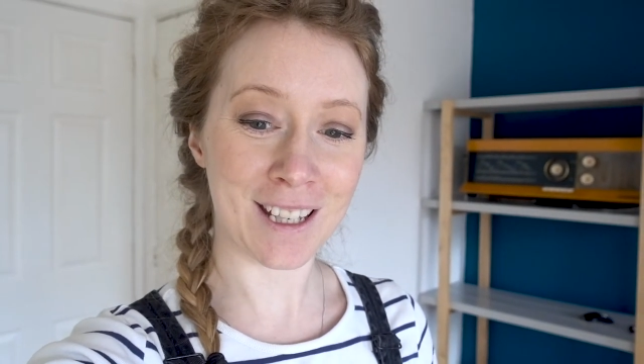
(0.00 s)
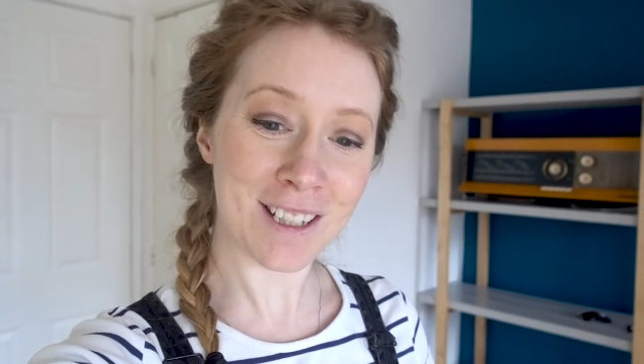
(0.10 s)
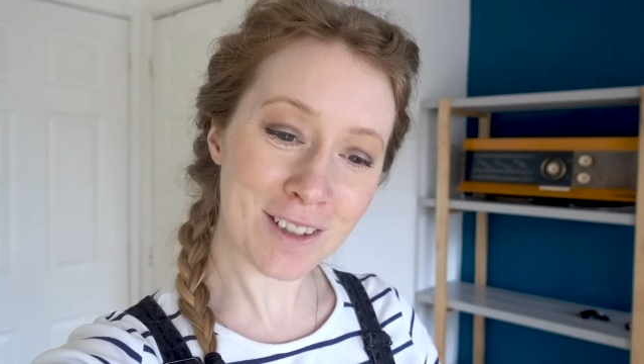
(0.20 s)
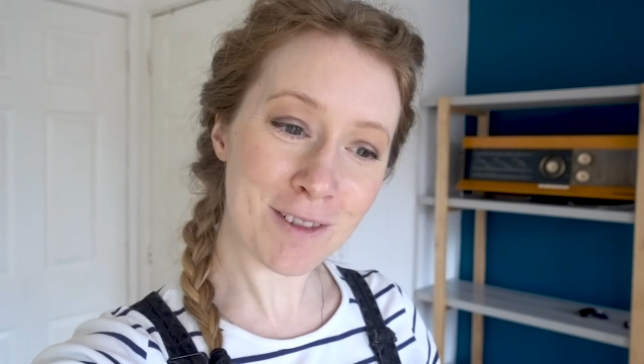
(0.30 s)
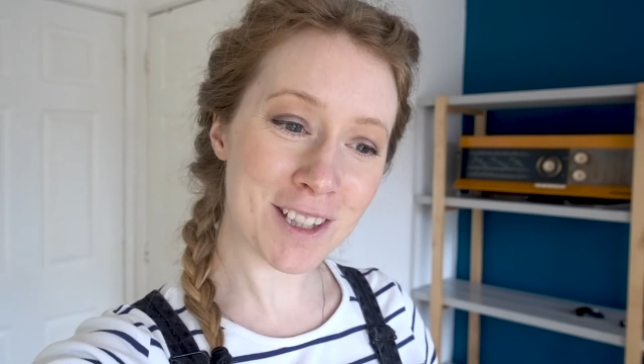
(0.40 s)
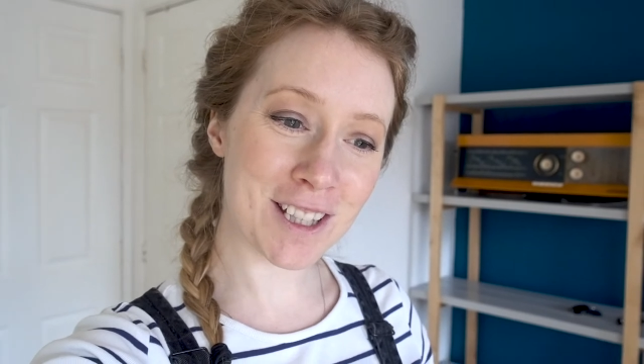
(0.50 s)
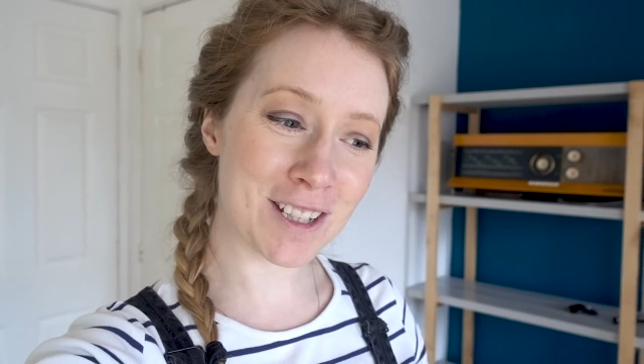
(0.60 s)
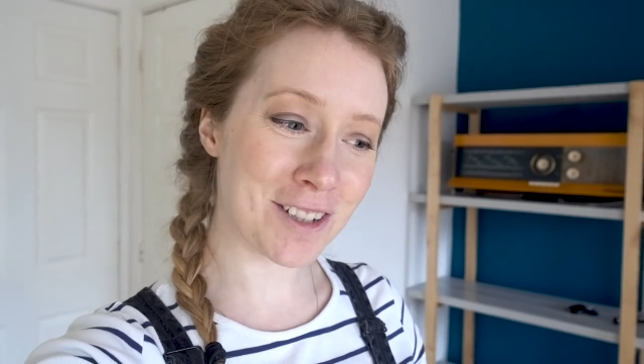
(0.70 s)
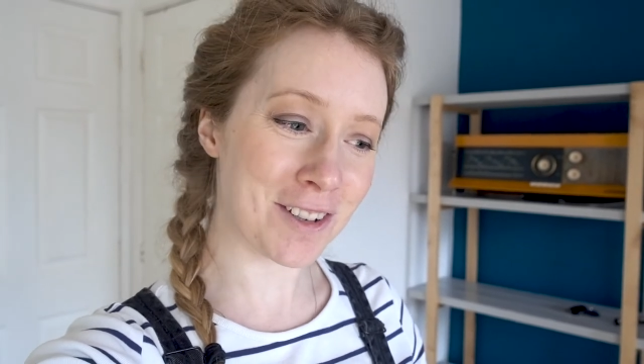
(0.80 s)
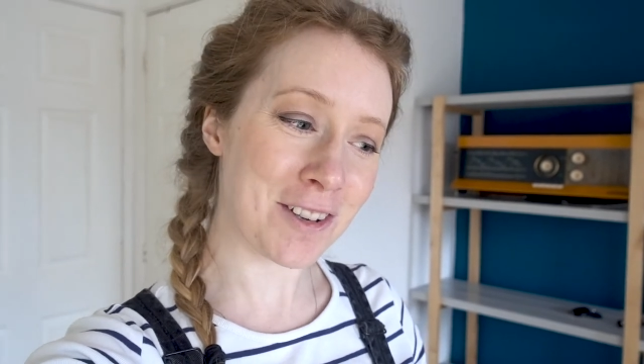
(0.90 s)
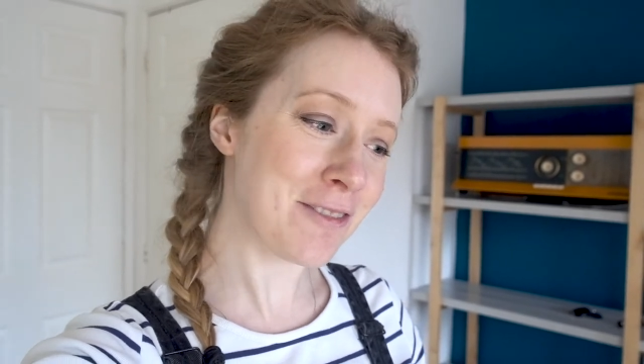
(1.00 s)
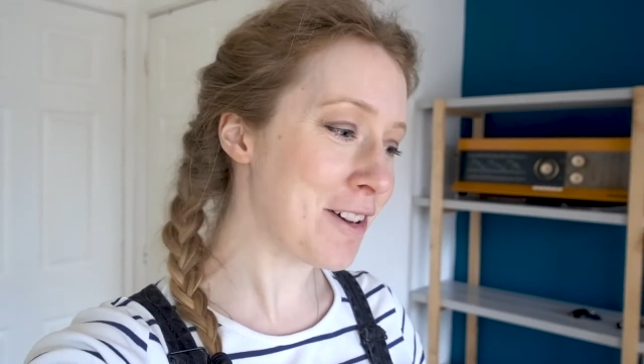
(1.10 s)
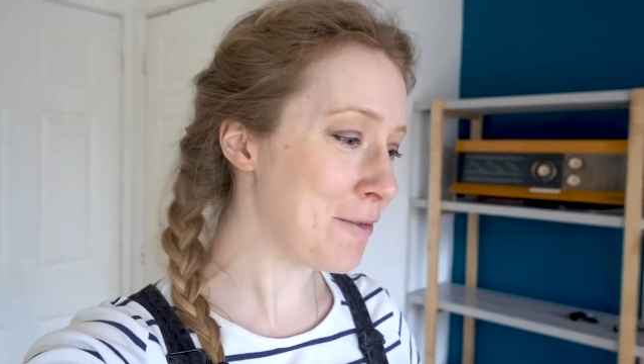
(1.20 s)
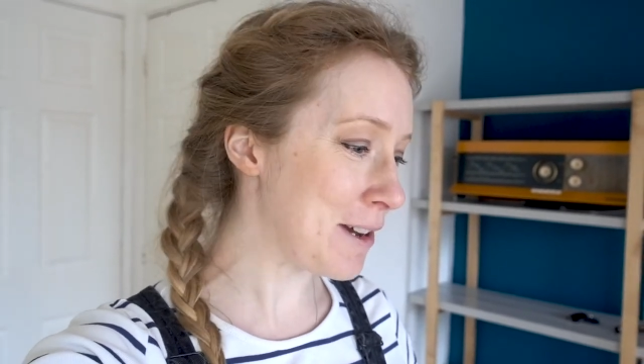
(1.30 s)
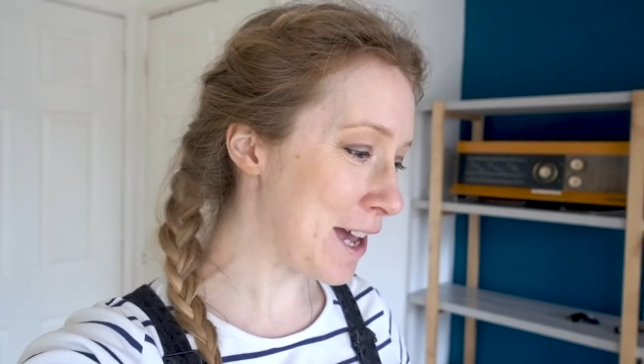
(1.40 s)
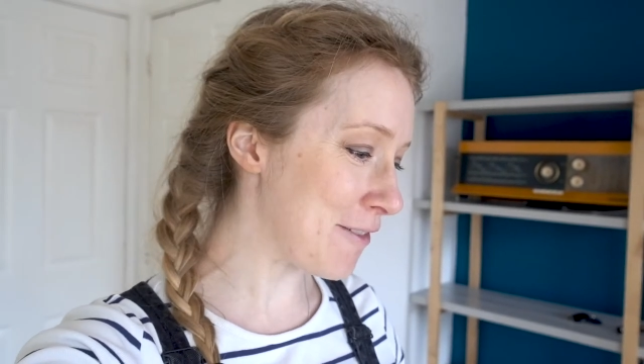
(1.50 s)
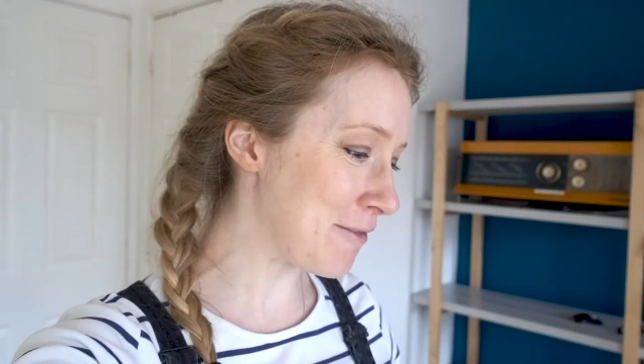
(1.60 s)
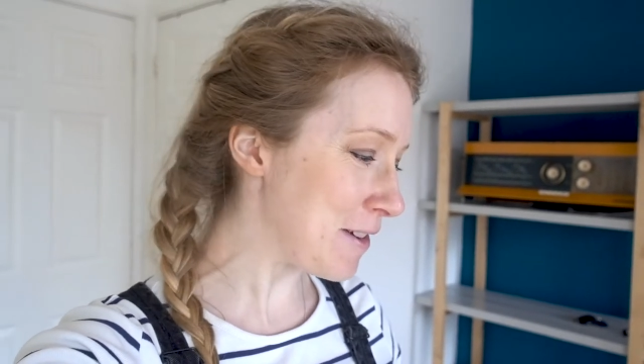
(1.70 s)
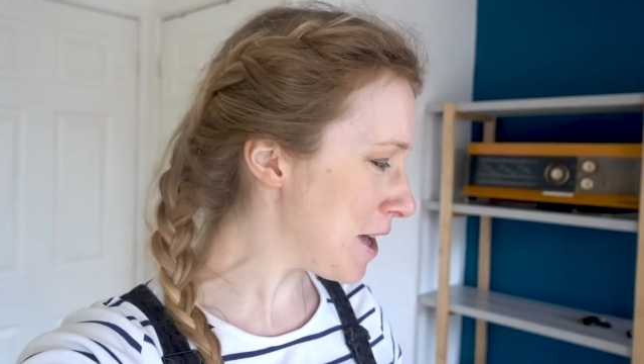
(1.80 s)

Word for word: I just wanted to show you that we have